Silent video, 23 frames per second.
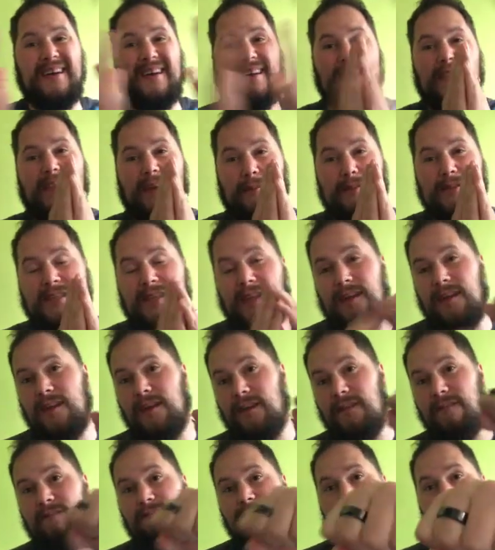Namaste,
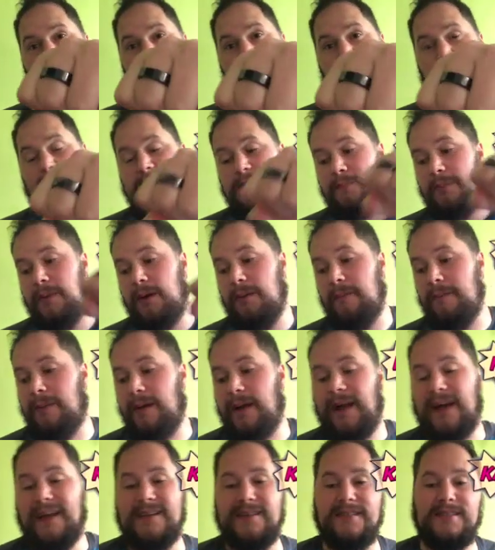fist bump,
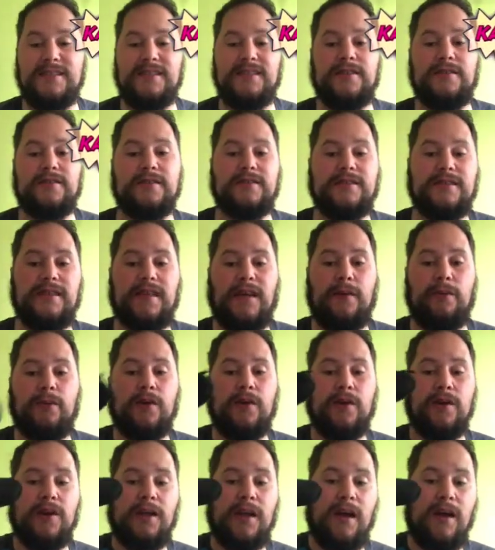Angus here. Today we're going
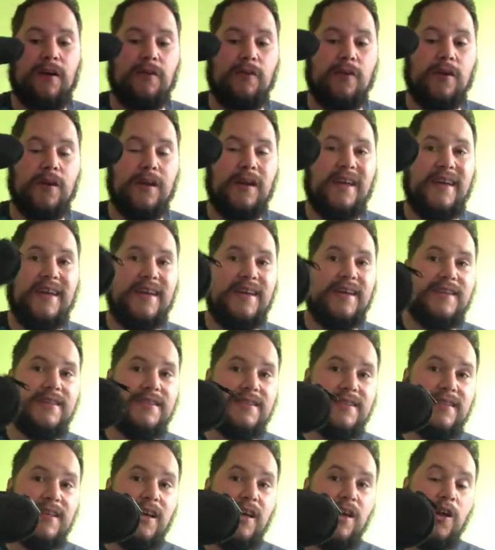to cover,
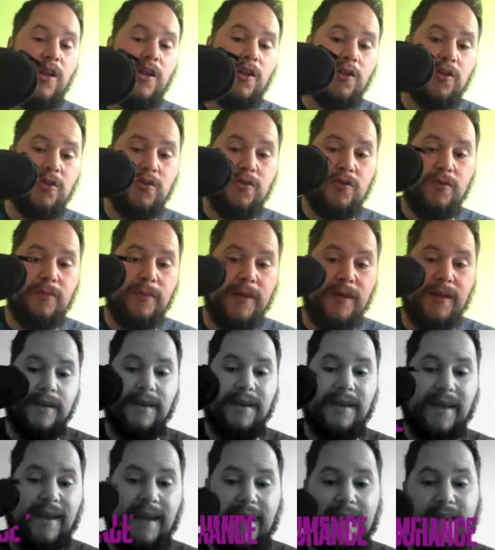is Lumen
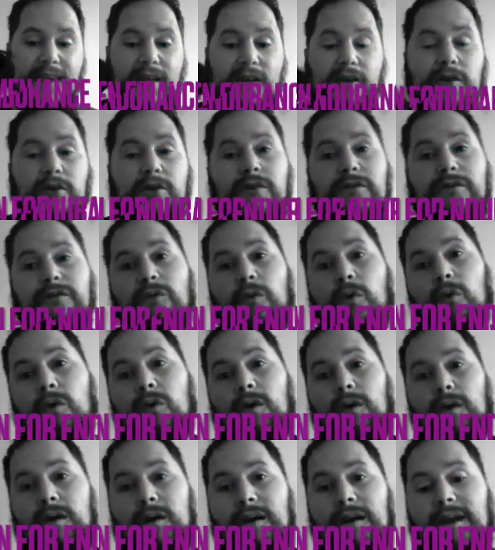any good
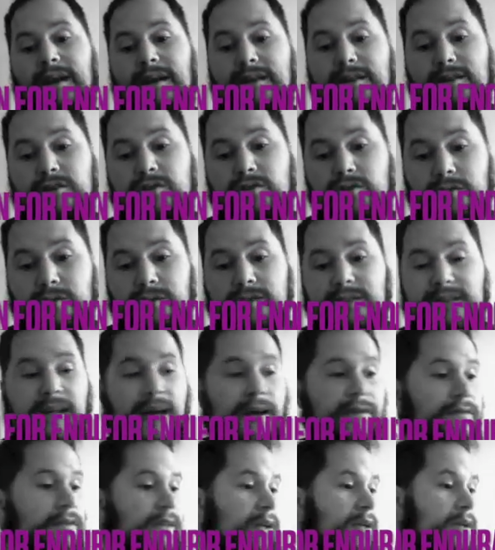for an endurance
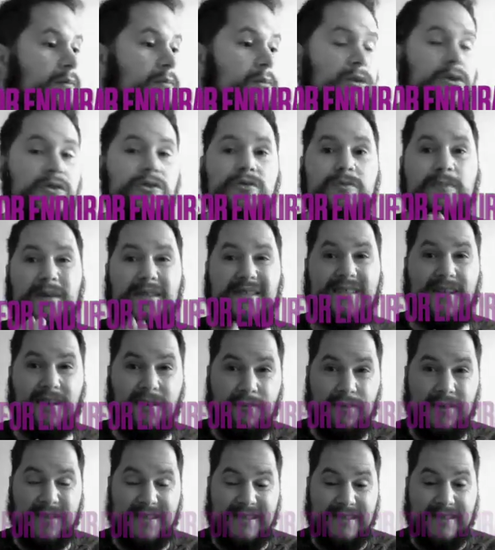athlete? And I'm going to use
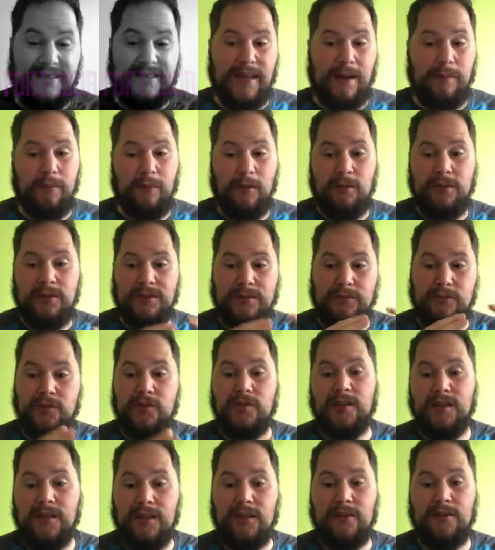myself as an example because I'm doing
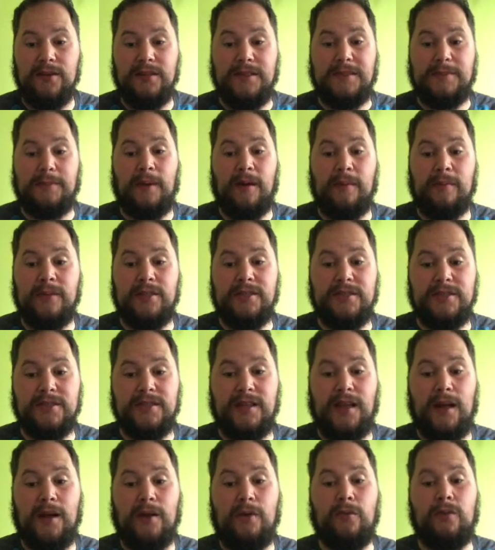a little experiment just
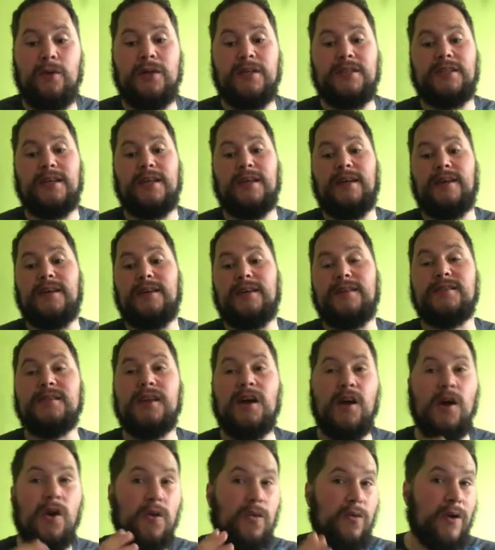now, which is
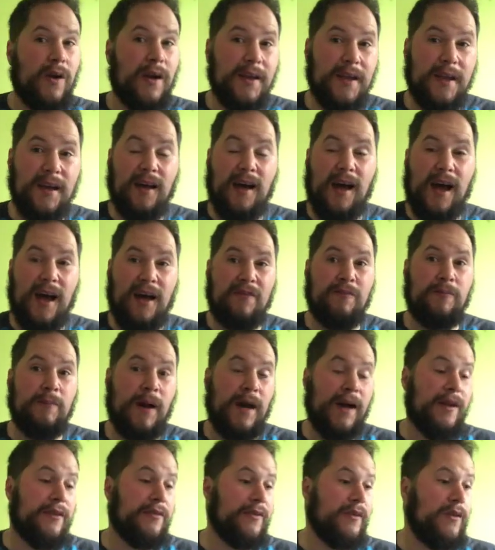running a half
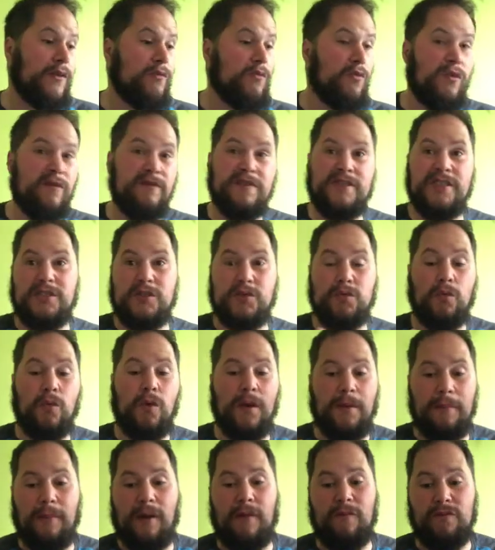marathon with just
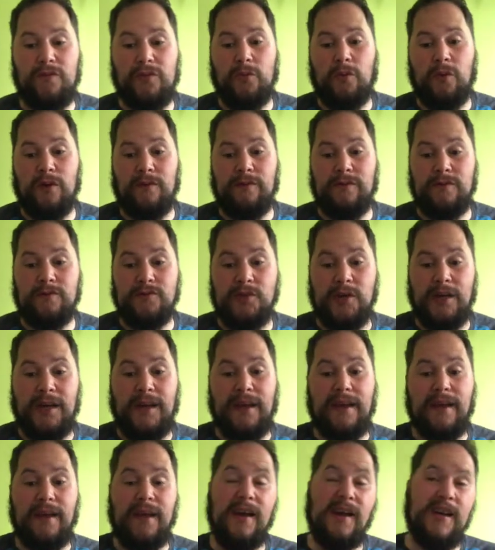1 month's worth of
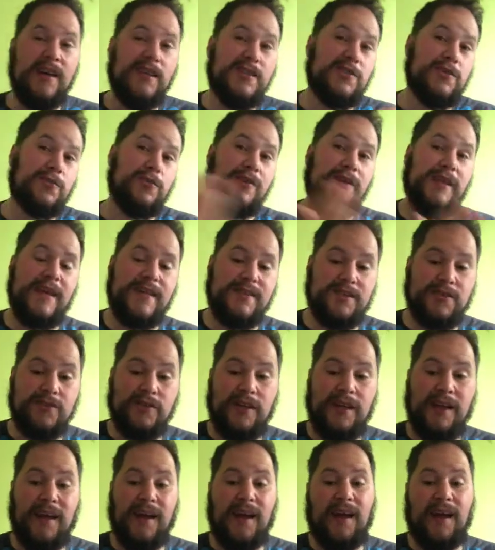training. So yesterday